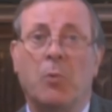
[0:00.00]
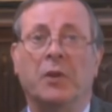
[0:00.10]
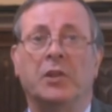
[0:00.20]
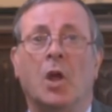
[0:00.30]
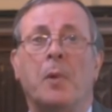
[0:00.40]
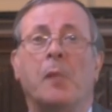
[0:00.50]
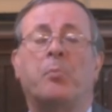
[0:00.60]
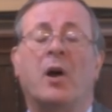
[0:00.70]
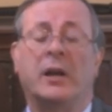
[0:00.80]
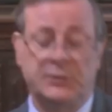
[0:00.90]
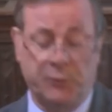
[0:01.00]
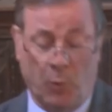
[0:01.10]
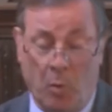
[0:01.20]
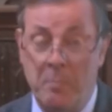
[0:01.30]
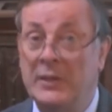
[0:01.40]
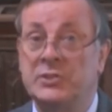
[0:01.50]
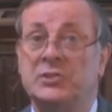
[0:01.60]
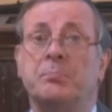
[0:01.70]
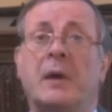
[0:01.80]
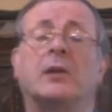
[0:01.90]
He won the Nobel Prize for
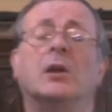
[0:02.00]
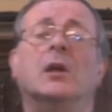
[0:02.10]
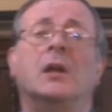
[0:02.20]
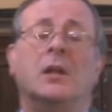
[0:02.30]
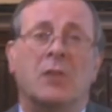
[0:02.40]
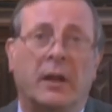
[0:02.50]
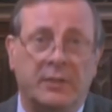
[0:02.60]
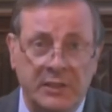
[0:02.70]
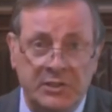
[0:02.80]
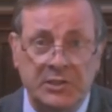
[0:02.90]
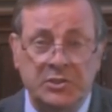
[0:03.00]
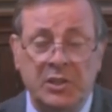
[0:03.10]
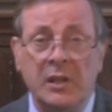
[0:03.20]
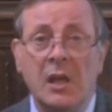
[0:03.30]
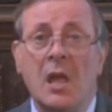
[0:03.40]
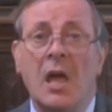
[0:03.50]
Medicine back in 1960.